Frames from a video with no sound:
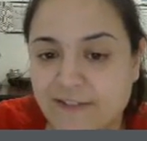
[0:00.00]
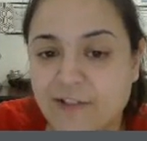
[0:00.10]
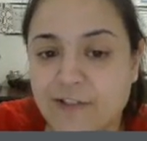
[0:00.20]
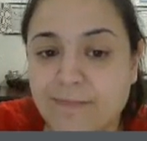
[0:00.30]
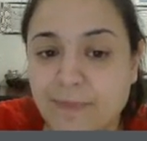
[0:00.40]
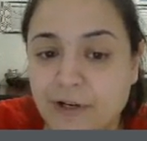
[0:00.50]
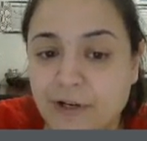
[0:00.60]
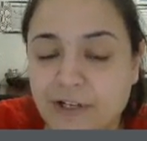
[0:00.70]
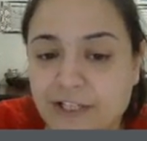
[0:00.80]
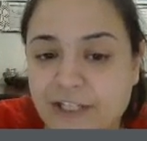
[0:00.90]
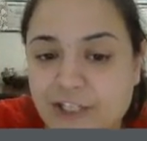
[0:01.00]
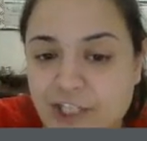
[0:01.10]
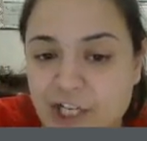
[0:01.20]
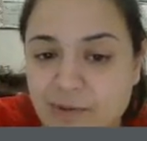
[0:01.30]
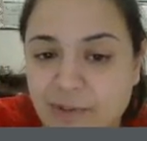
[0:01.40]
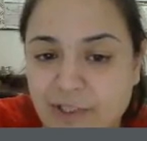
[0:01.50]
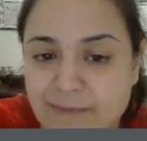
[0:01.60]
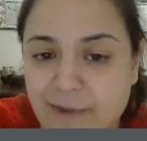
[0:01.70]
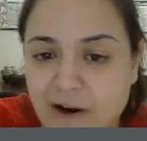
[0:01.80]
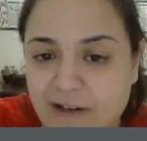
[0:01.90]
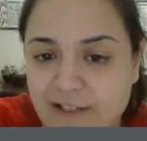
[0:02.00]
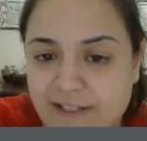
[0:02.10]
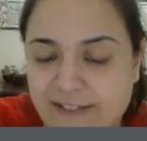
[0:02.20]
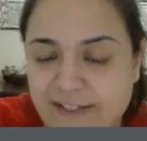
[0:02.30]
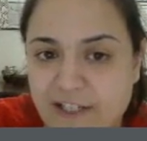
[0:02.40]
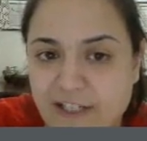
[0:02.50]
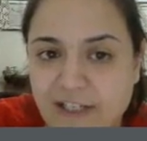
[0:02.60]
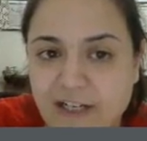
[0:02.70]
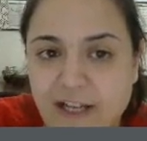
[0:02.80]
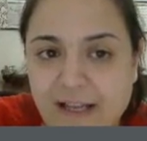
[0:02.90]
So your book is Sherwood and Barnister.